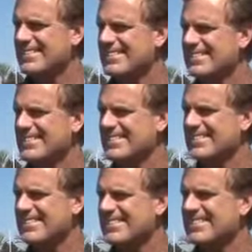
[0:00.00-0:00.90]

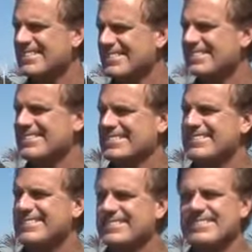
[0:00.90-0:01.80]

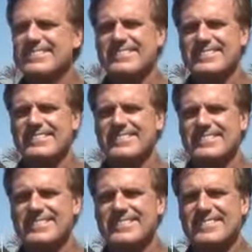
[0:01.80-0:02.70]

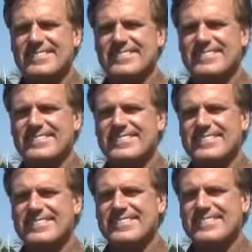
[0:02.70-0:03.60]

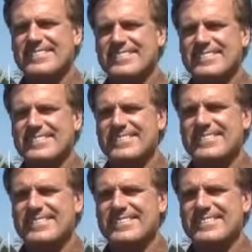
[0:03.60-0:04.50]

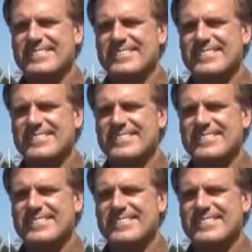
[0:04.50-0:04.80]
The person shown says nothing.